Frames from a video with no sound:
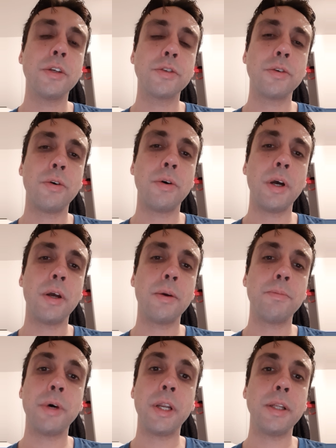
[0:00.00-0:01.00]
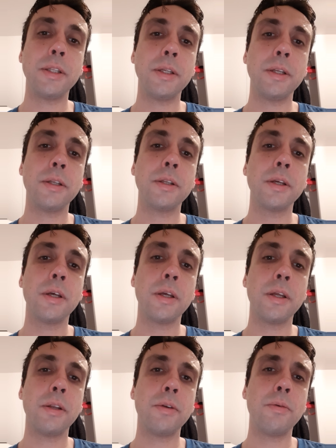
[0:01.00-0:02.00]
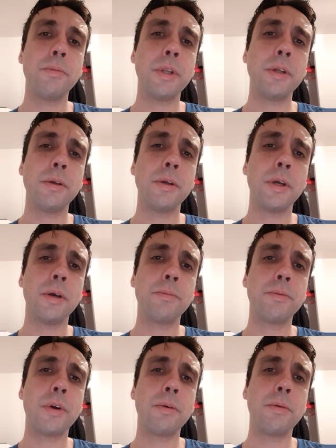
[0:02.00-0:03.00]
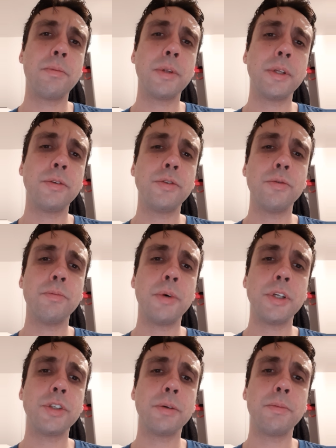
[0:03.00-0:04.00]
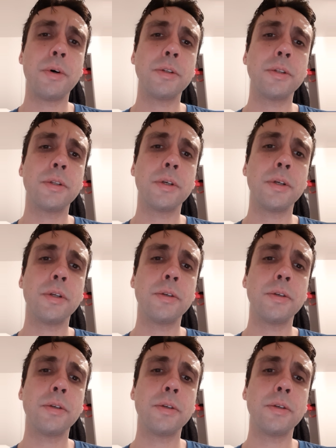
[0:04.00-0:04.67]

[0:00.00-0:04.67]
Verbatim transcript: So, uh, but I didn't, and nobody uh, probably knew much about uh,